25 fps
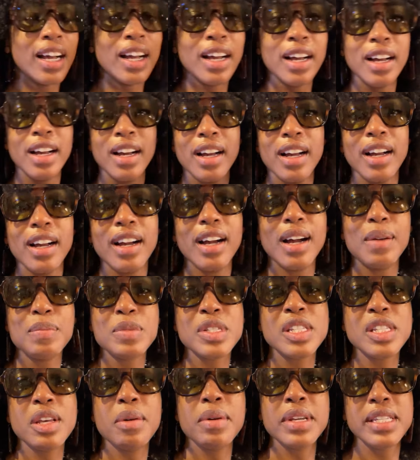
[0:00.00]
I'm
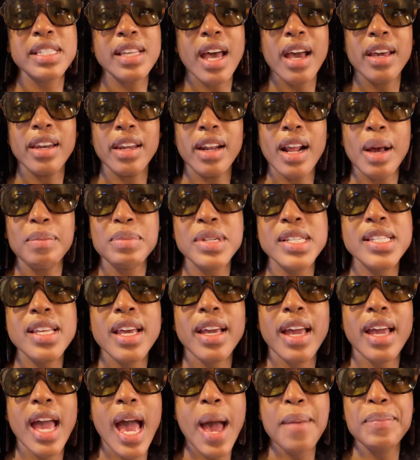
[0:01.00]
so excited. I'm just
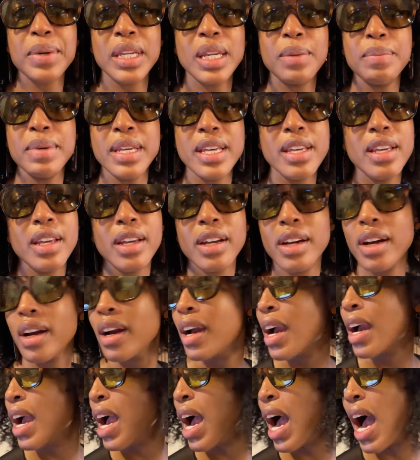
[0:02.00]
like happy to be here.
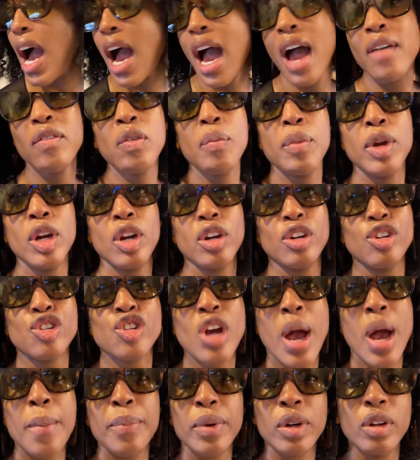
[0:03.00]
I haven't been on a
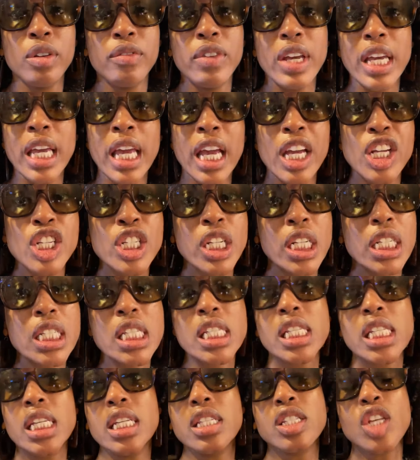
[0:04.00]
tropical vacation
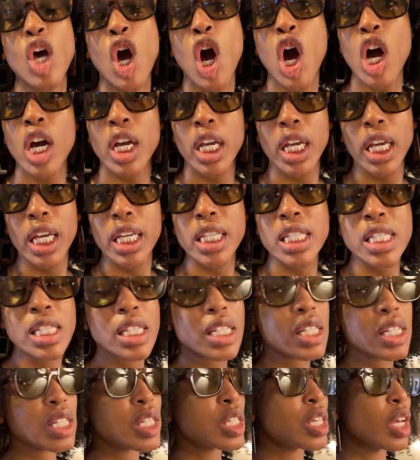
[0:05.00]
since August,
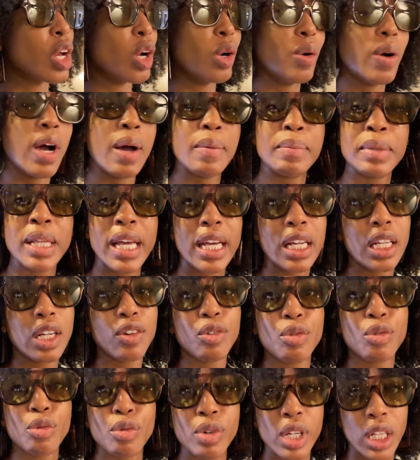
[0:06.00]
so I'm like
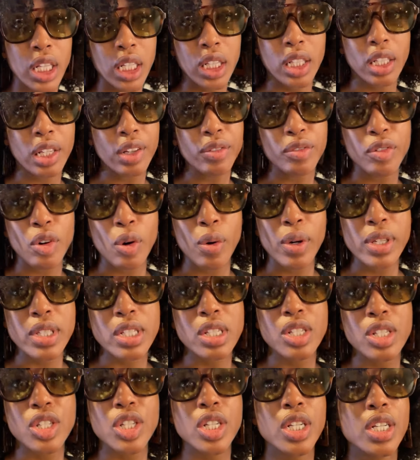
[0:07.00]
really looking forward
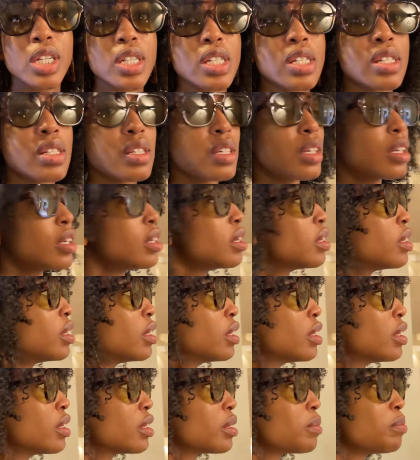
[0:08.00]
to just
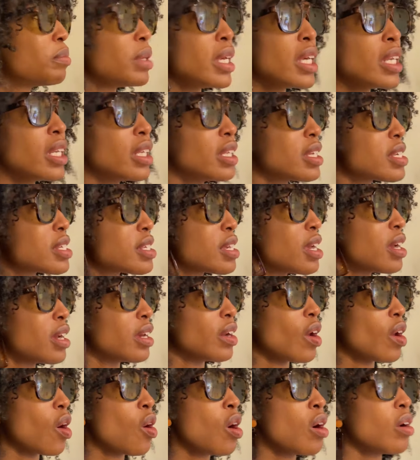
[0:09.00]
being in the
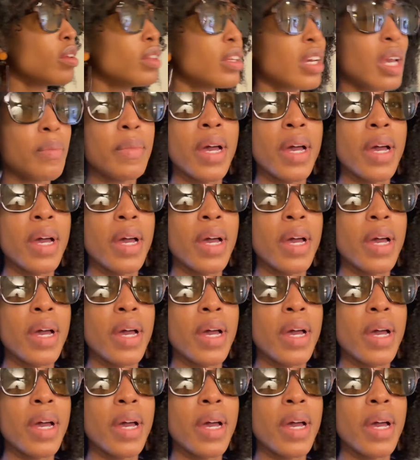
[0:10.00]
sun. Oh, look at